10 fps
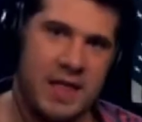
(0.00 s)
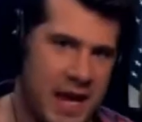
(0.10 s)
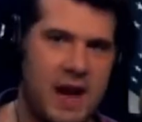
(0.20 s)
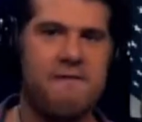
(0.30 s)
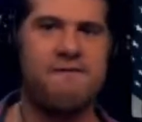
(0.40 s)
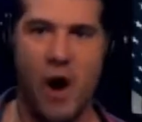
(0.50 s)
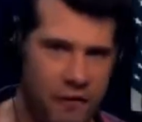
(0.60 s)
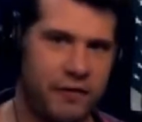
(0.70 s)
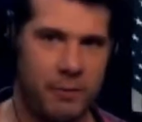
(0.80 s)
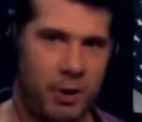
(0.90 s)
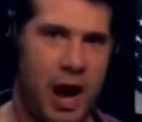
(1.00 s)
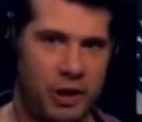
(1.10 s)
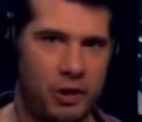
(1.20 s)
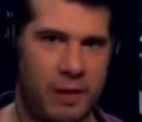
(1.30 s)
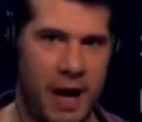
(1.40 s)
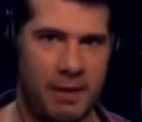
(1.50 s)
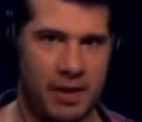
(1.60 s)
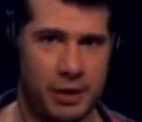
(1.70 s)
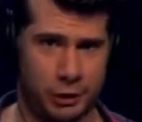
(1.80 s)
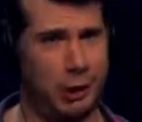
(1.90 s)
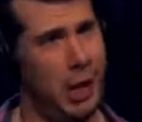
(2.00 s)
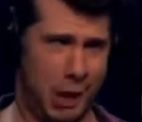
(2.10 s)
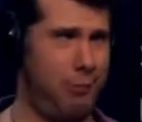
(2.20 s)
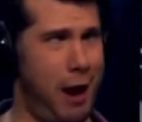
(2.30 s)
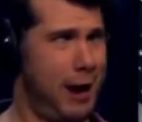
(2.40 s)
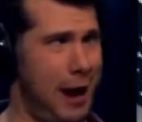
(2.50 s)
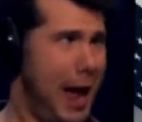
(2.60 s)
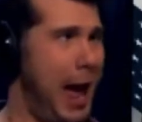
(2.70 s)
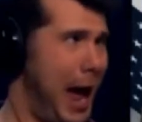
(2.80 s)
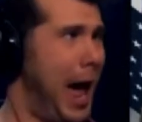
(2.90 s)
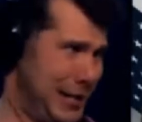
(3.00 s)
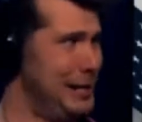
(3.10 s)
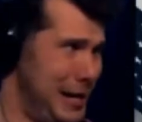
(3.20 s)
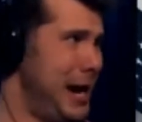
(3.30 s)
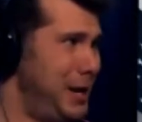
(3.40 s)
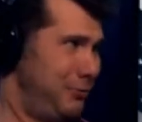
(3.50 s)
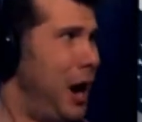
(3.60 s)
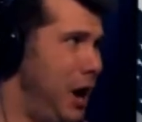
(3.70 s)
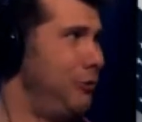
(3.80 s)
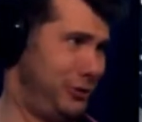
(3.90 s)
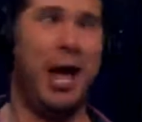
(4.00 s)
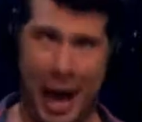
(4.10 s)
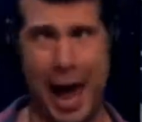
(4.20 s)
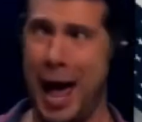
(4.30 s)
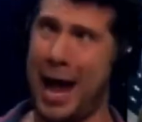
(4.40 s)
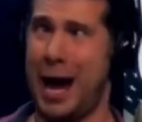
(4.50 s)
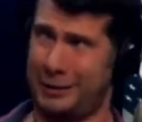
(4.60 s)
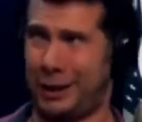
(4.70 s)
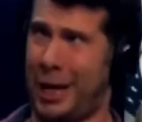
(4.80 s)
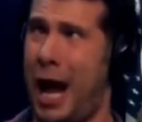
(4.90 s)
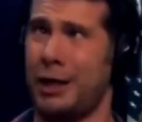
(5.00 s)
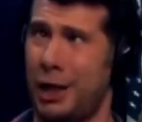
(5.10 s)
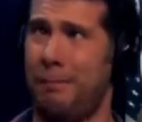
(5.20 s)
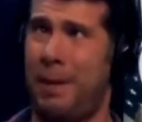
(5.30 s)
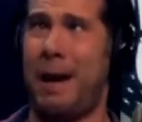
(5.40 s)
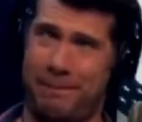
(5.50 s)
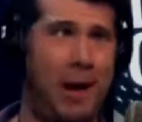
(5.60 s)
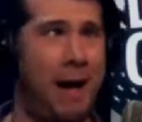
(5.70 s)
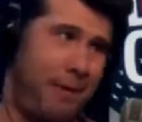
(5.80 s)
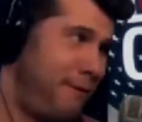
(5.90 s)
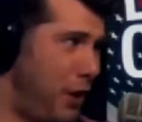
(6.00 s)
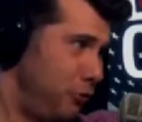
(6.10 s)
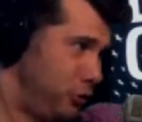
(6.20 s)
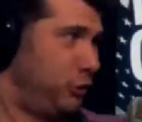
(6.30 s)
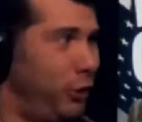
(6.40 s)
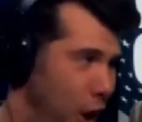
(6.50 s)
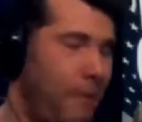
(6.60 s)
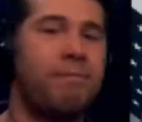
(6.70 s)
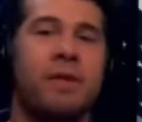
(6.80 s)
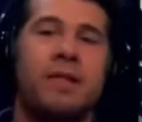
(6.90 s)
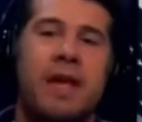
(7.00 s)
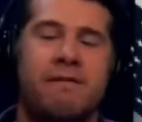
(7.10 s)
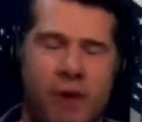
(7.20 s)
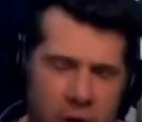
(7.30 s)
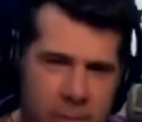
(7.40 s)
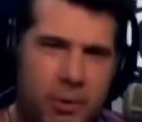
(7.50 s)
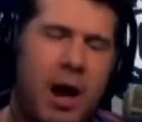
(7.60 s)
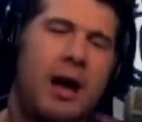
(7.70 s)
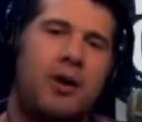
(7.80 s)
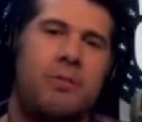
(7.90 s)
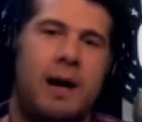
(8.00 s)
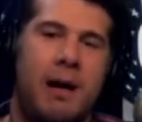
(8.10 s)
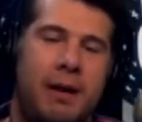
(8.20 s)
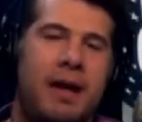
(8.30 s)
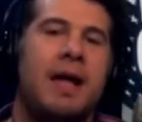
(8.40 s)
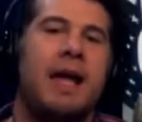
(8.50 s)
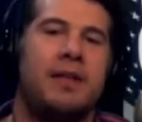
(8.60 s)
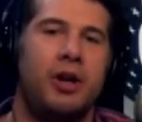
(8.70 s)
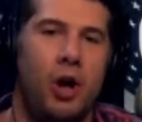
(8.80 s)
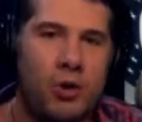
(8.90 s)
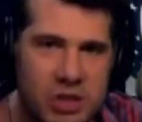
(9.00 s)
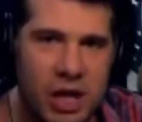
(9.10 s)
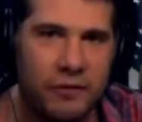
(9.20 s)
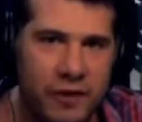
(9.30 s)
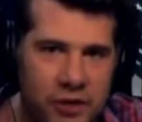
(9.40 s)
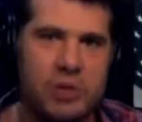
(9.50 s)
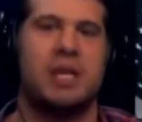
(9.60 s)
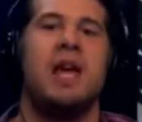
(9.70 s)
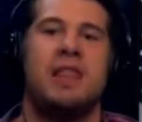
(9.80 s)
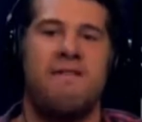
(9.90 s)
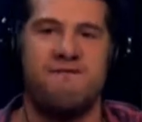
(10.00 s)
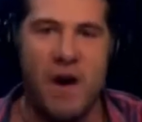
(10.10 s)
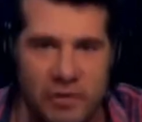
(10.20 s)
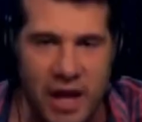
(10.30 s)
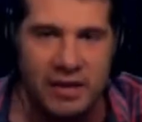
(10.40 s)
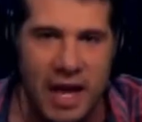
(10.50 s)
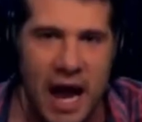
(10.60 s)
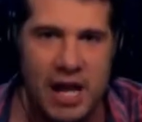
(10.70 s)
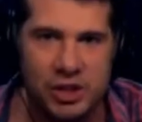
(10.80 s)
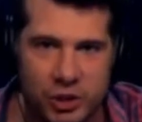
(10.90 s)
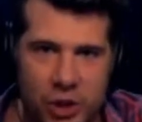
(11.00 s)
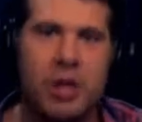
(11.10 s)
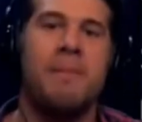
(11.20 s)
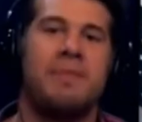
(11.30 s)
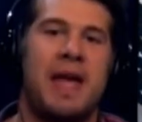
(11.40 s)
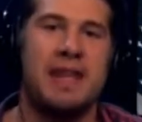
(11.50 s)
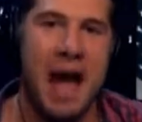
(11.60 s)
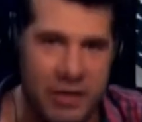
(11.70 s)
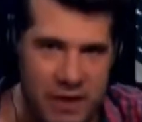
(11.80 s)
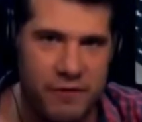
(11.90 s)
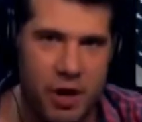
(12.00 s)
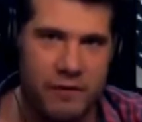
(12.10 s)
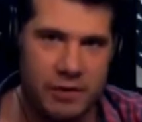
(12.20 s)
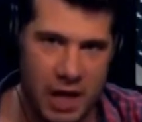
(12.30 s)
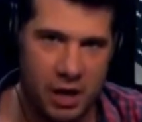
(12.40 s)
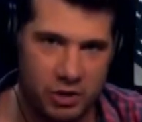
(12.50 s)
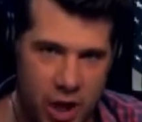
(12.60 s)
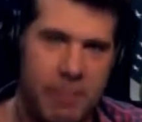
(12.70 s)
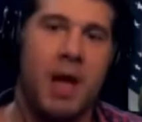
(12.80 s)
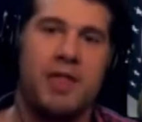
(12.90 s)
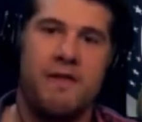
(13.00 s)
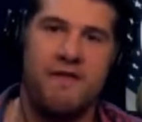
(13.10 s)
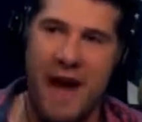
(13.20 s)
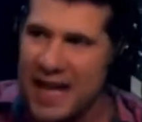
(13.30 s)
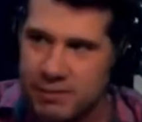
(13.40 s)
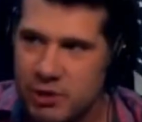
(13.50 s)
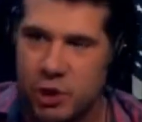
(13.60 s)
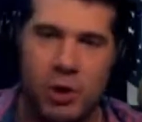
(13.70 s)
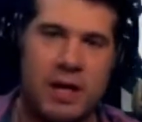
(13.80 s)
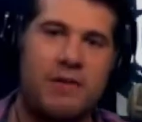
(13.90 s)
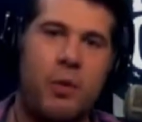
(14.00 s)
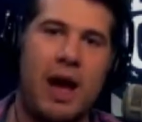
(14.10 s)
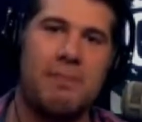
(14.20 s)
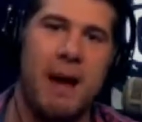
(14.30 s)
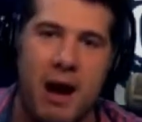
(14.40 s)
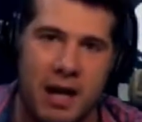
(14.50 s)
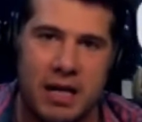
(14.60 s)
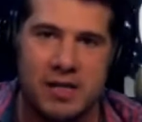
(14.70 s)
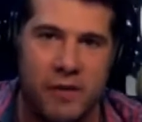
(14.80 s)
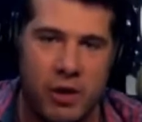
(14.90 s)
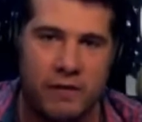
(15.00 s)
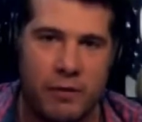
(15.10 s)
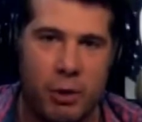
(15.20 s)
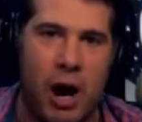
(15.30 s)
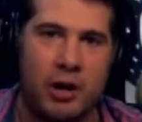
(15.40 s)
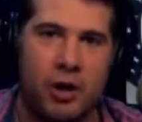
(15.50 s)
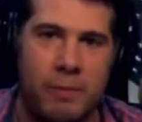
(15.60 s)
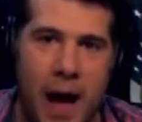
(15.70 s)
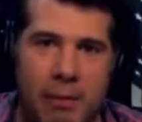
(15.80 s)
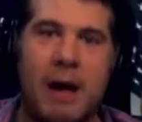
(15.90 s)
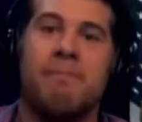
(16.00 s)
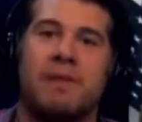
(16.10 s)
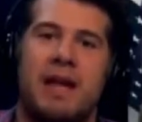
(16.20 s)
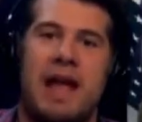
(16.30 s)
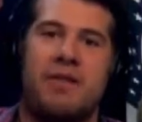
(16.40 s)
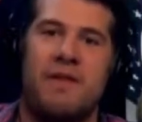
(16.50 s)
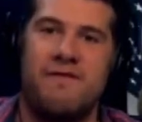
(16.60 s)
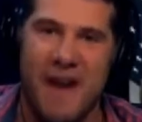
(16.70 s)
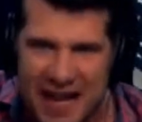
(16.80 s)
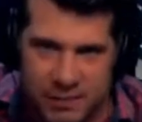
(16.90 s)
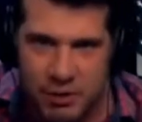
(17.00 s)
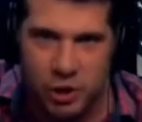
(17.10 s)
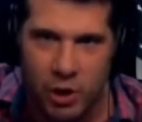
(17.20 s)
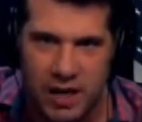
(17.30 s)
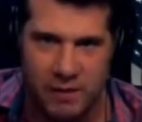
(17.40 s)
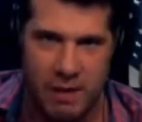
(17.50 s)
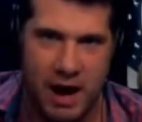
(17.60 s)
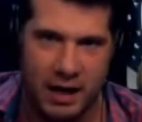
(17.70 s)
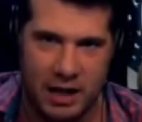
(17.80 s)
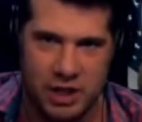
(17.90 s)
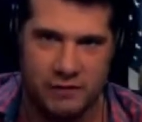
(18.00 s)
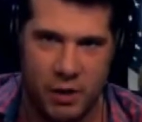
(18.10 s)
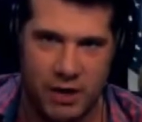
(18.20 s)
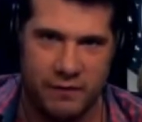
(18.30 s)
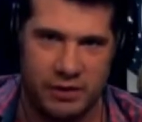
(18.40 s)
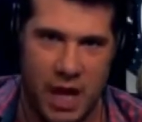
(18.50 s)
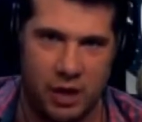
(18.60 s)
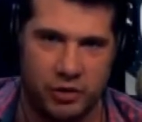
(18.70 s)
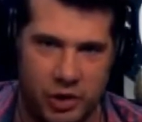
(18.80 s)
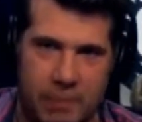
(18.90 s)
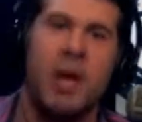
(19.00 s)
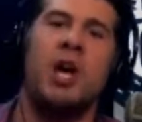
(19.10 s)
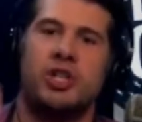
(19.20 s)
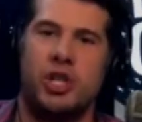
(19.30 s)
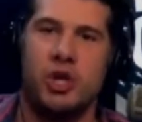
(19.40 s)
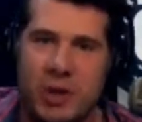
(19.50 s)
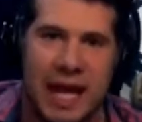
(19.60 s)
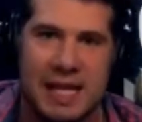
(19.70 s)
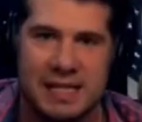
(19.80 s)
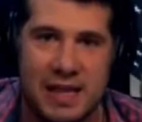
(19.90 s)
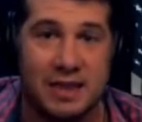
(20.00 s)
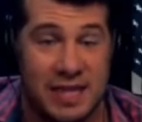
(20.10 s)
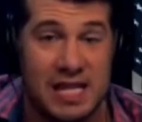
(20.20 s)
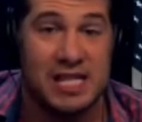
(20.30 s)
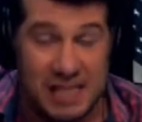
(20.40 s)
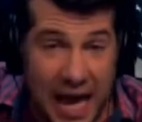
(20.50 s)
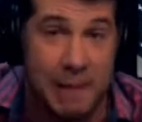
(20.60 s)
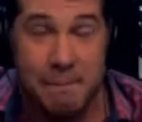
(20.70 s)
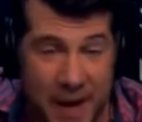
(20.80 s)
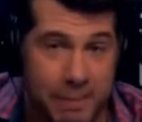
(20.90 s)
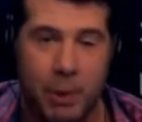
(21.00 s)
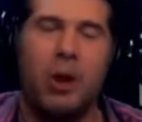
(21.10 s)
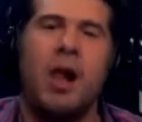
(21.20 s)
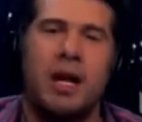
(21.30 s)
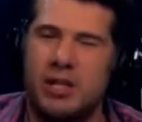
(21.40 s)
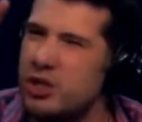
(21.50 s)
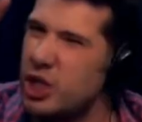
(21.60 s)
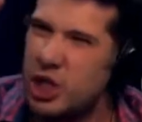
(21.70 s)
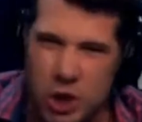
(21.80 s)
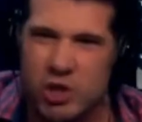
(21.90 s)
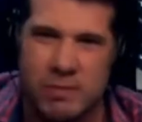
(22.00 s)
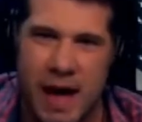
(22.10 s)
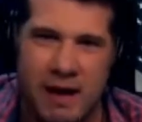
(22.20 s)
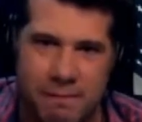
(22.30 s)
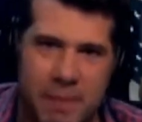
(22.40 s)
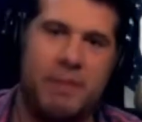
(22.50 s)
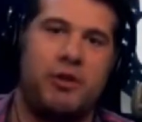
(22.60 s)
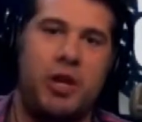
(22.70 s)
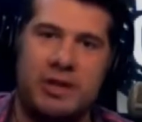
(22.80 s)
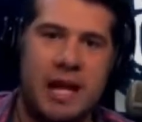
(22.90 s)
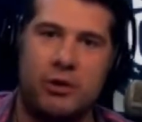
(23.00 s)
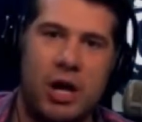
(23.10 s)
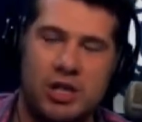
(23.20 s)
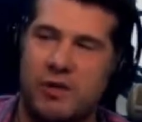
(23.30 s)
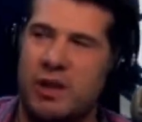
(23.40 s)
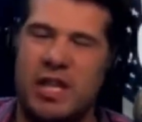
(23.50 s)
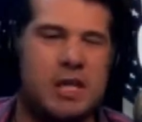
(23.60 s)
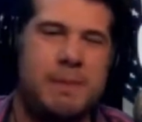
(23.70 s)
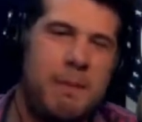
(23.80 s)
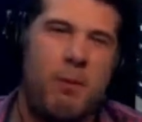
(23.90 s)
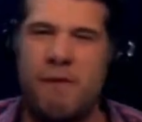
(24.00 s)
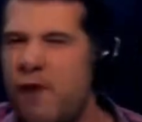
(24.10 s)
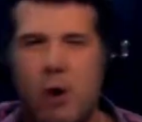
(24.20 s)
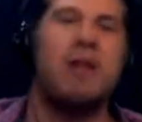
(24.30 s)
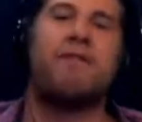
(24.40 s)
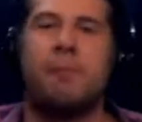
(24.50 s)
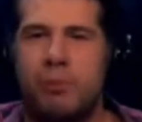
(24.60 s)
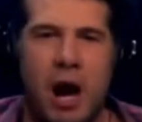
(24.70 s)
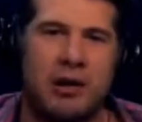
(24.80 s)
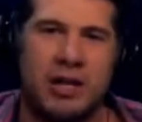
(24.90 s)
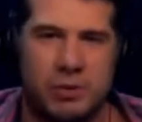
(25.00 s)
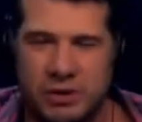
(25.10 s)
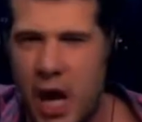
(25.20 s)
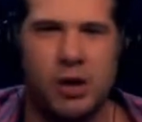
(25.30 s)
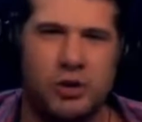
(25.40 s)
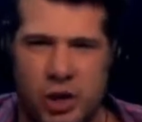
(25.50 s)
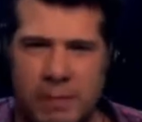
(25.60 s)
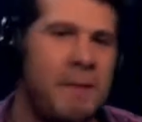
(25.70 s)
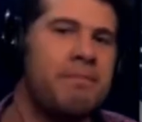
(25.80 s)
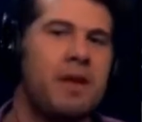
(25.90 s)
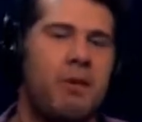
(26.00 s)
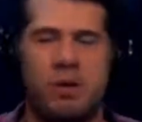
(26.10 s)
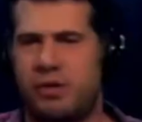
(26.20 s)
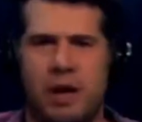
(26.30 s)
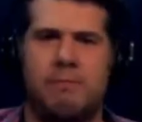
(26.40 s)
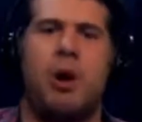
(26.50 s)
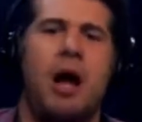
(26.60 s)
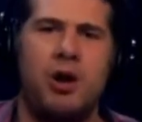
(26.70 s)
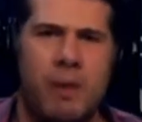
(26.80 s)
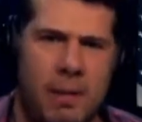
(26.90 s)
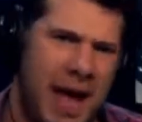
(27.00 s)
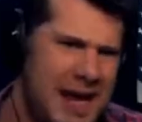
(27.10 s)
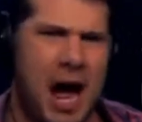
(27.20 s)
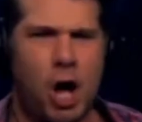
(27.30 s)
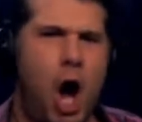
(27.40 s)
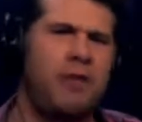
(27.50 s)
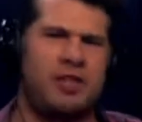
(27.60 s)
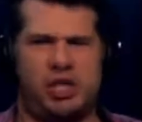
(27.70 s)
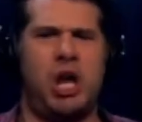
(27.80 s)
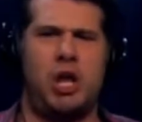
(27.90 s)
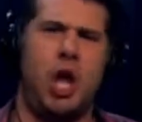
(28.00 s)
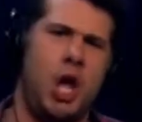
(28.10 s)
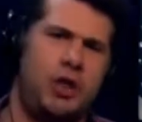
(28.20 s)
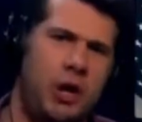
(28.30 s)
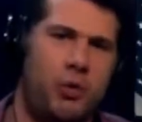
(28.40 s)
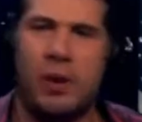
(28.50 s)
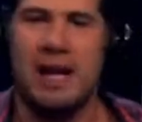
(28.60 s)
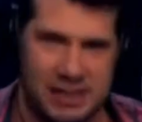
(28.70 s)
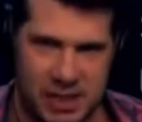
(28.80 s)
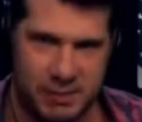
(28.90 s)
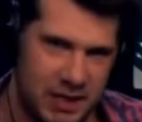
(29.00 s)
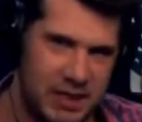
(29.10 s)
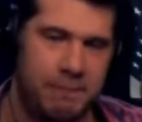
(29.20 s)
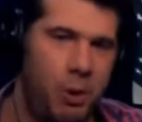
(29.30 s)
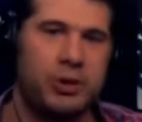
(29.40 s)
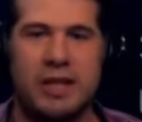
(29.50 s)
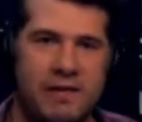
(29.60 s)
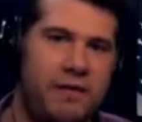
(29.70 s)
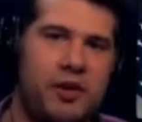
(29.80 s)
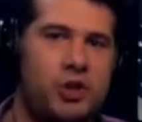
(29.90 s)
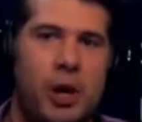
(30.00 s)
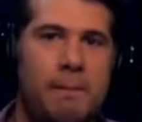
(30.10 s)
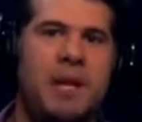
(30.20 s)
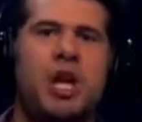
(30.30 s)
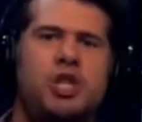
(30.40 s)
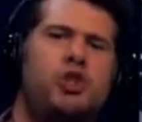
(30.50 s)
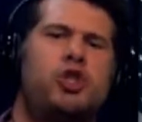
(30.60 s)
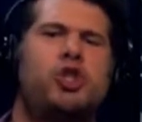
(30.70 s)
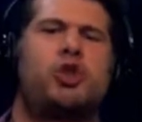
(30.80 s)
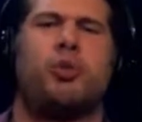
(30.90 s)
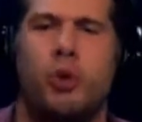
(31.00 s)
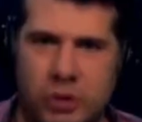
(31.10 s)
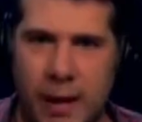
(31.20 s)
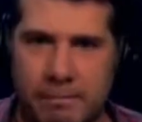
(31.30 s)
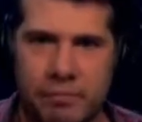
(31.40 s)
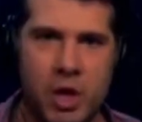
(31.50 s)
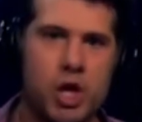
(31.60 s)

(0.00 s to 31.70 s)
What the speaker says: They didn't vote for Barack Obama, then just, you know what? I hate Negroes. I hate the colored people. I'm gonna vote Trump. They voted Barack Obama in their own self-interest. They felt like they got screwed, and now they voted for Donald Trump. The vast majority of white Americans voted for Barack Obama, and now the vast majority of Americans are voting for Donald Trump. So you can't say that these same people, because there's a huge amount of people, if you look at that crossover, that these people were voting for progress with Donald Trump, with Barack Obama, and now all of a sudden they're racist because they pulled the lever for Trump because you screwed them.